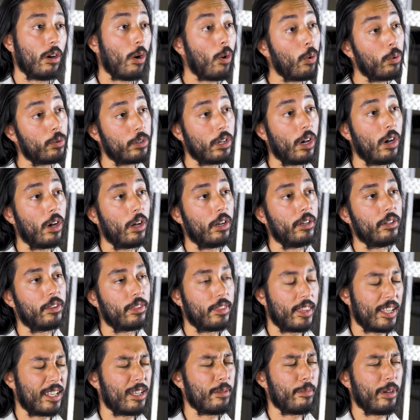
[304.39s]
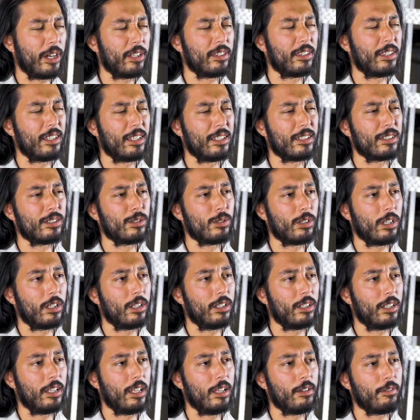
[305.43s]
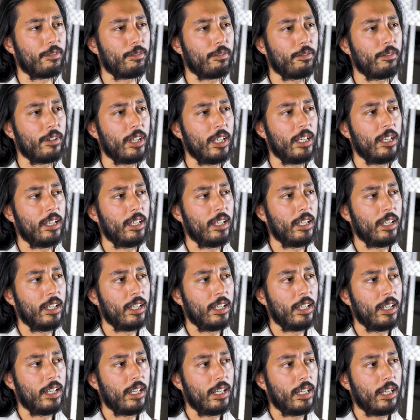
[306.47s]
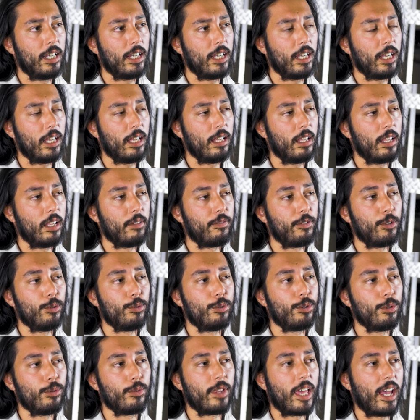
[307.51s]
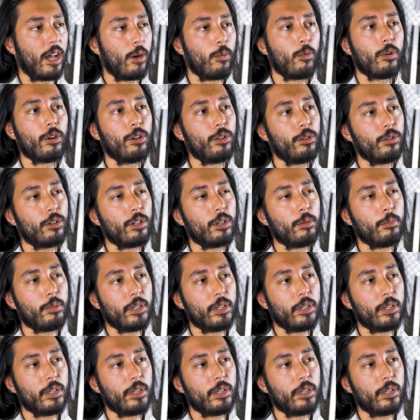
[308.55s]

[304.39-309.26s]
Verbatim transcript: "Hold on, think about this. If if you do that, where are you going to